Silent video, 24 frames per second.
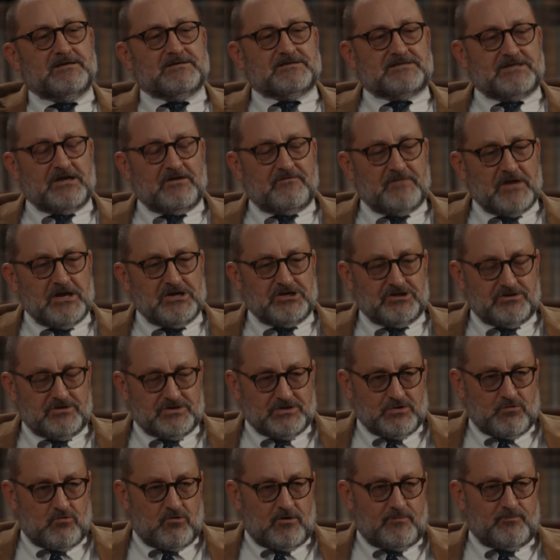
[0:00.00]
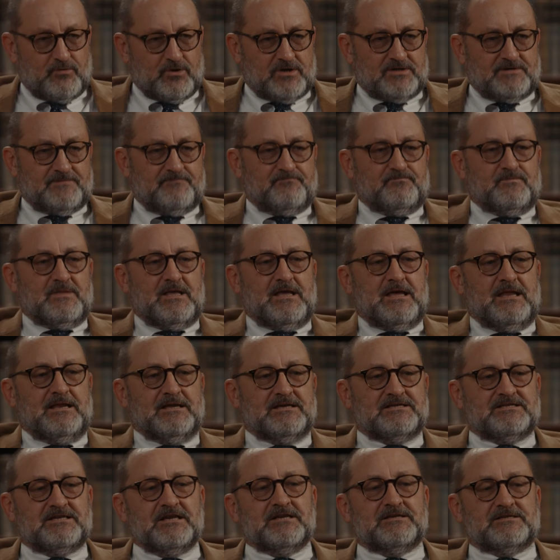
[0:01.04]
salvation is corporate, and
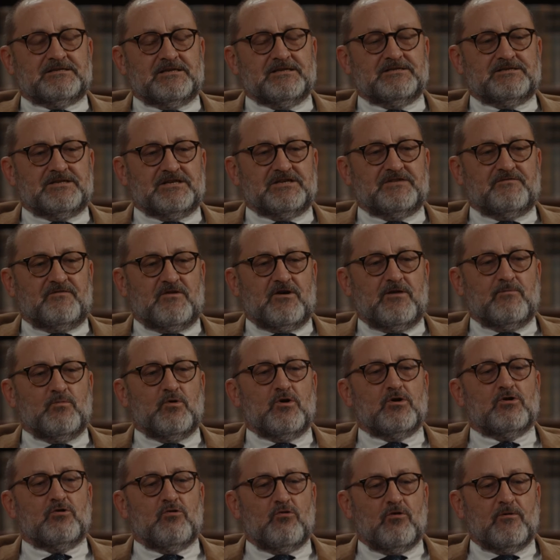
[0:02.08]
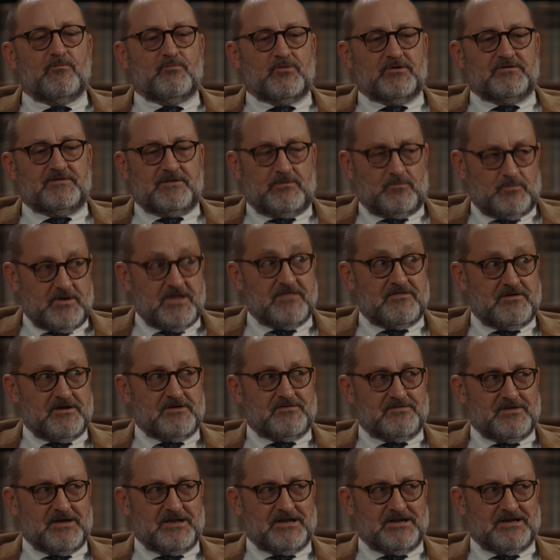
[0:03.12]
existence is far more corporate than we
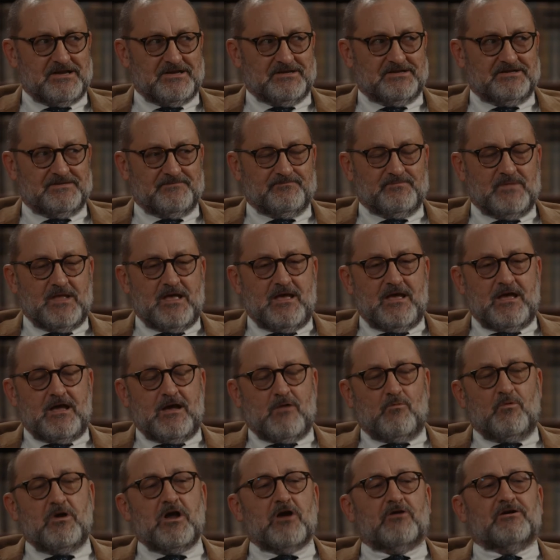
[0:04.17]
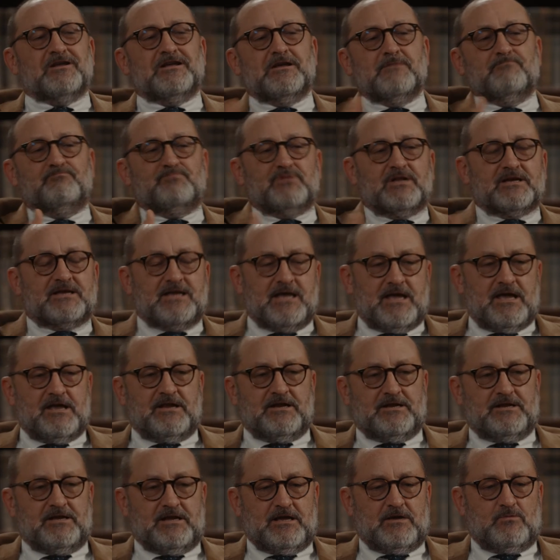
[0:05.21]
think that it is. We are
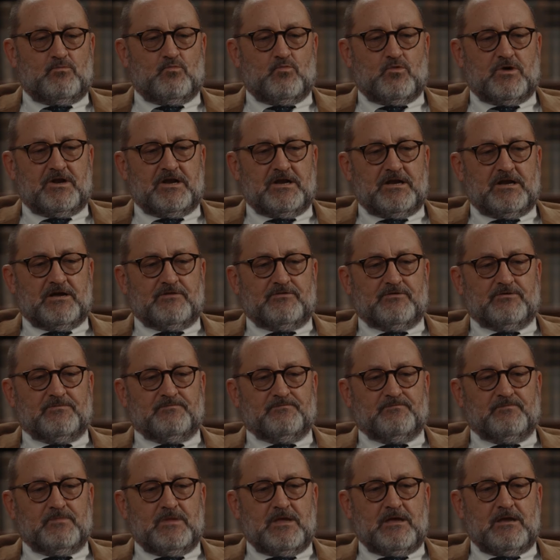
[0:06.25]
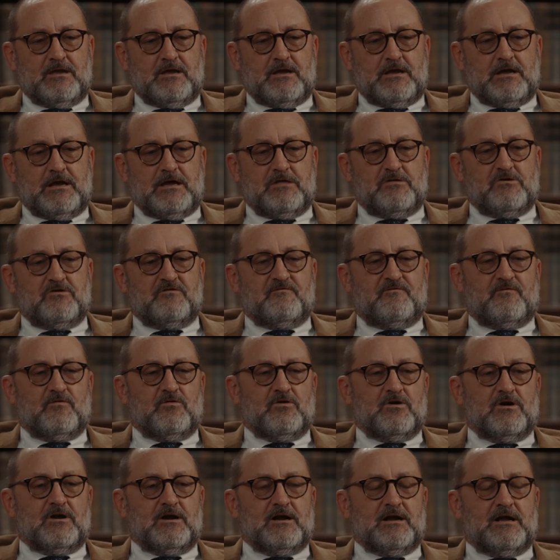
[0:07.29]
implicated in one another. And
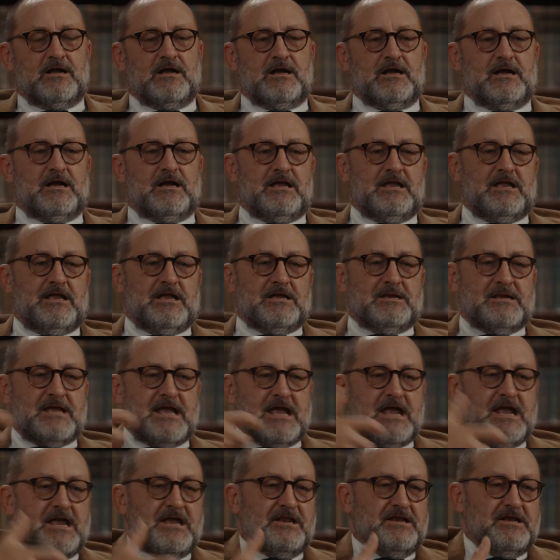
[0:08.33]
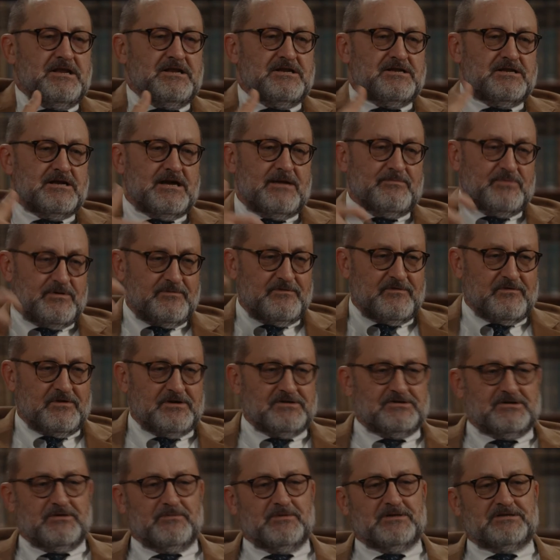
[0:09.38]
therefore, in aiding, I'm going to be
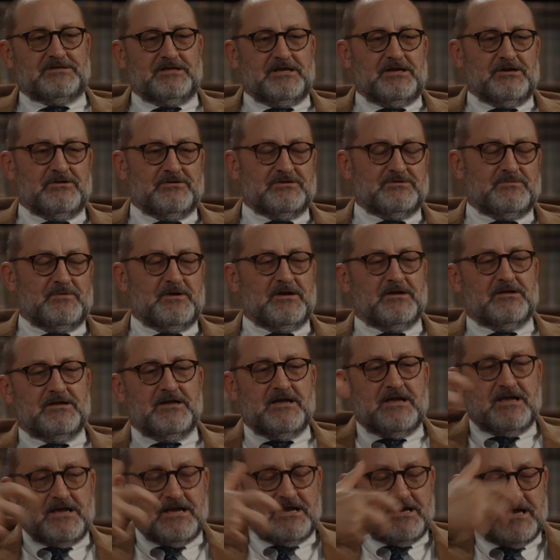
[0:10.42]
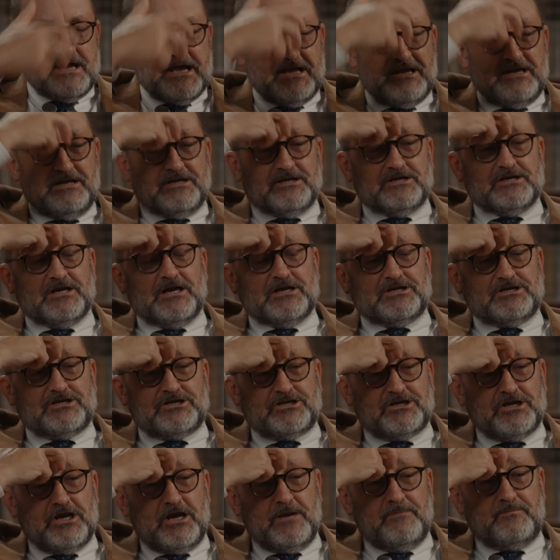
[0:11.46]
very Thomistic here as well, in aiding a
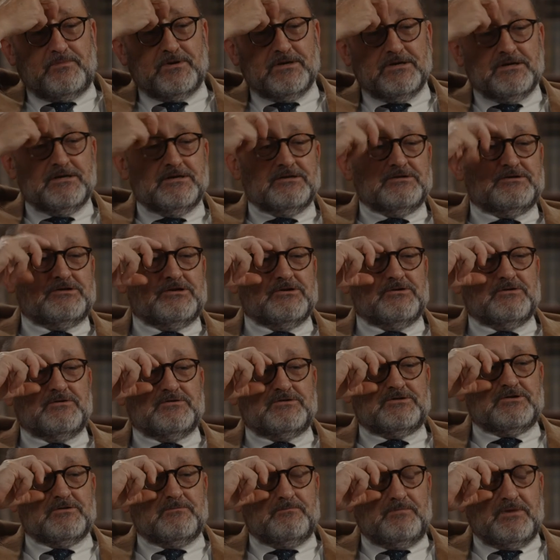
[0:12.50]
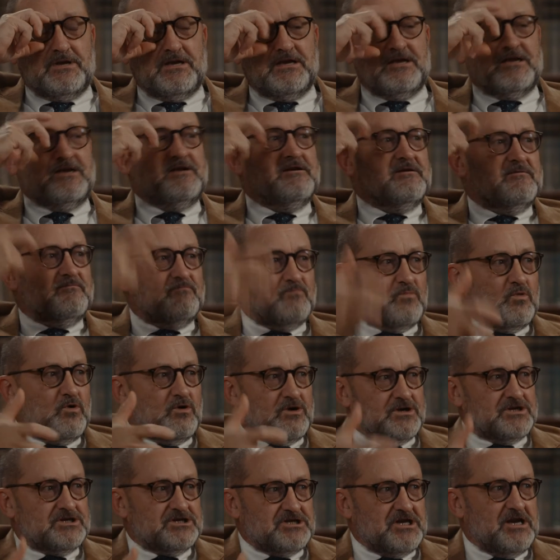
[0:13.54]
sheep to be
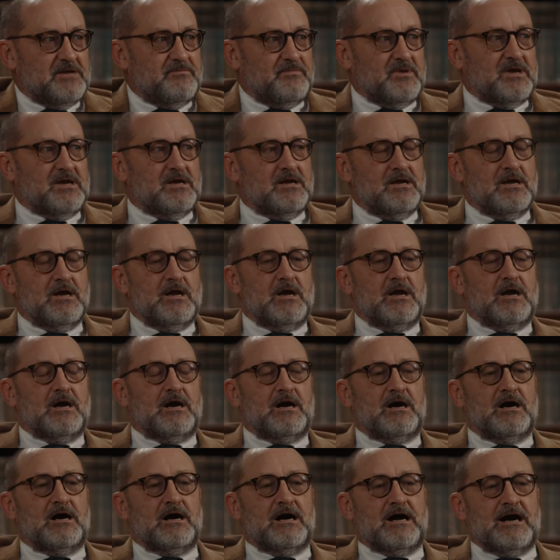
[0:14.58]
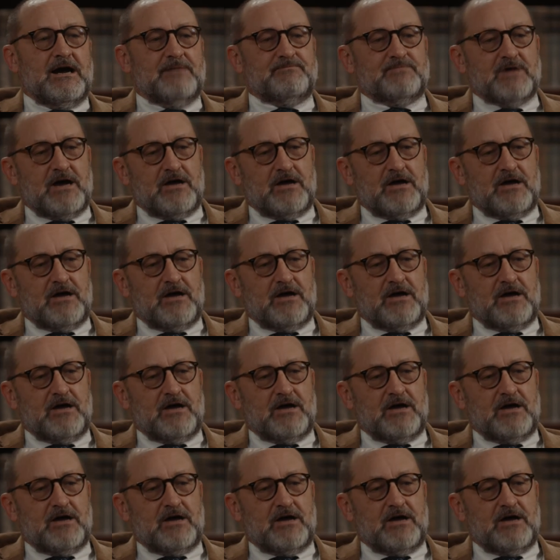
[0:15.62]
more sheepy, I'm